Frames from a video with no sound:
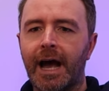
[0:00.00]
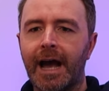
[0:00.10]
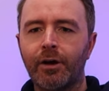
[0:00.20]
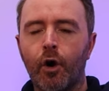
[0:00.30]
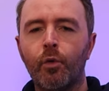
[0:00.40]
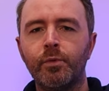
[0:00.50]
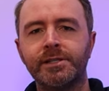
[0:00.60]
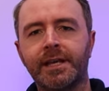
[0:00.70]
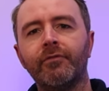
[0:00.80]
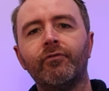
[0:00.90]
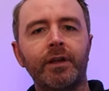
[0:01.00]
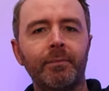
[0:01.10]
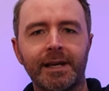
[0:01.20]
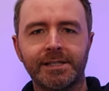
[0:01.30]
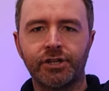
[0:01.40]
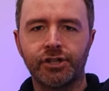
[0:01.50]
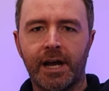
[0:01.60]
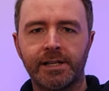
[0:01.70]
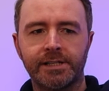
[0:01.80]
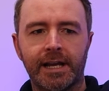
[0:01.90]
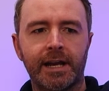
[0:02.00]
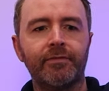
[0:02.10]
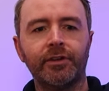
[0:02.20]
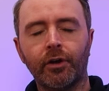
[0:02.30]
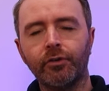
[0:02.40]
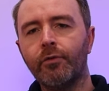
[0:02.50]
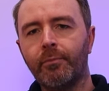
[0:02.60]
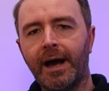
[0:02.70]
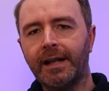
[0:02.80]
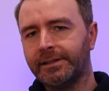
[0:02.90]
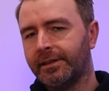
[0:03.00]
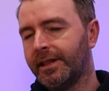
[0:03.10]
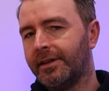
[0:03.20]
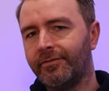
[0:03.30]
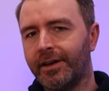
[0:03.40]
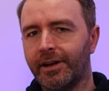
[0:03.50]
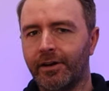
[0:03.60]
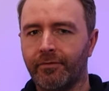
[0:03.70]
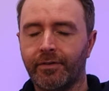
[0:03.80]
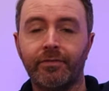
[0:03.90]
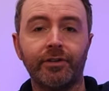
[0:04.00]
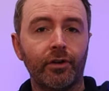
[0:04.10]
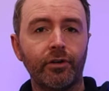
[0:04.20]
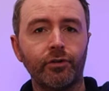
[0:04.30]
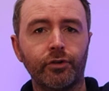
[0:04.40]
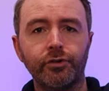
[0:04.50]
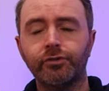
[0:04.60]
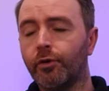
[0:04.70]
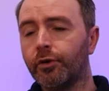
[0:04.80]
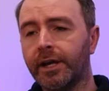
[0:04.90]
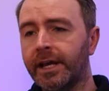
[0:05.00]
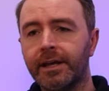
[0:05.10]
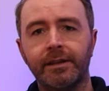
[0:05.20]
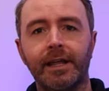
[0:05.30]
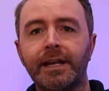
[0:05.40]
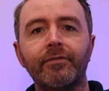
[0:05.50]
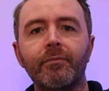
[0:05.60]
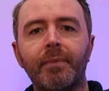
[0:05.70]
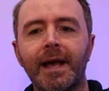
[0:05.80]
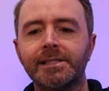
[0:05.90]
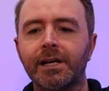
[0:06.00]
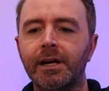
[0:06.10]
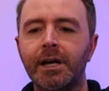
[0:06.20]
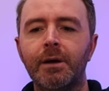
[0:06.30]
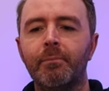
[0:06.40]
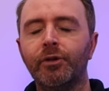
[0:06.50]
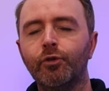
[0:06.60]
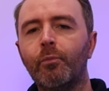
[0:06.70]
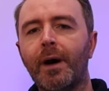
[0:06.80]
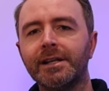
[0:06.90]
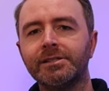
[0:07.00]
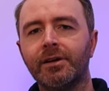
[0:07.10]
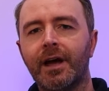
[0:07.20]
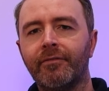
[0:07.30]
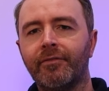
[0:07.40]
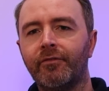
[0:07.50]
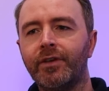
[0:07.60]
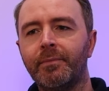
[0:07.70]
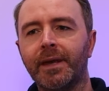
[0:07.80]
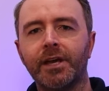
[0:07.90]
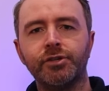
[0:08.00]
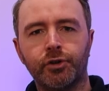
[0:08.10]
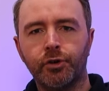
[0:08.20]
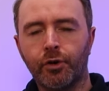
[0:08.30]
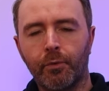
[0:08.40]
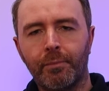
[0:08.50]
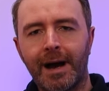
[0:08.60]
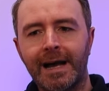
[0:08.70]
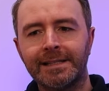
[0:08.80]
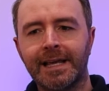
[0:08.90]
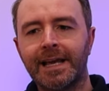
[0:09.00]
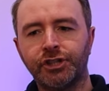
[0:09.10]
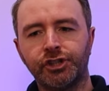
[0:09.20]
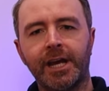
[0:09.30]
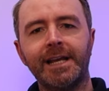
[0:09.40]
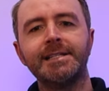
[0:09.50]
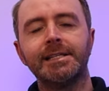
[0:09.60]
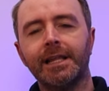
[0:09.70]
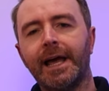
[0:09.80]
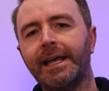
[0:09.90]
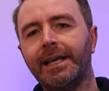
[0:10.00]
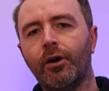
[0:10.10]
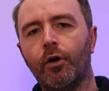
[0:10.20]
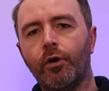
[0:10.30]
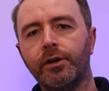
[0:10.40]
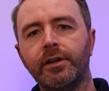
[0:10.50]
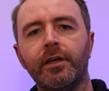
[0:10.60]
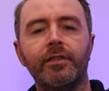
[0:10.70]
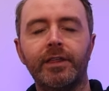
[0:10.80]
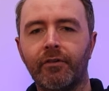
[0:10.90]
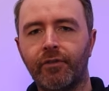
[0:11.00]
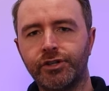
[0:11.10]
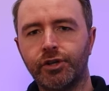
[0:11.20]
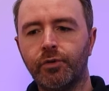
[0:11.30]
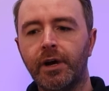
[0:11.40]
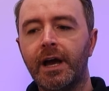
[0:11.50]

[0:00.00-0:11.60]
I always give remakes a chance. And if they turn out bad, then fair enough. If they turn out good or great, then even better. But no matter if a remake is good or bad, it shines light on the original.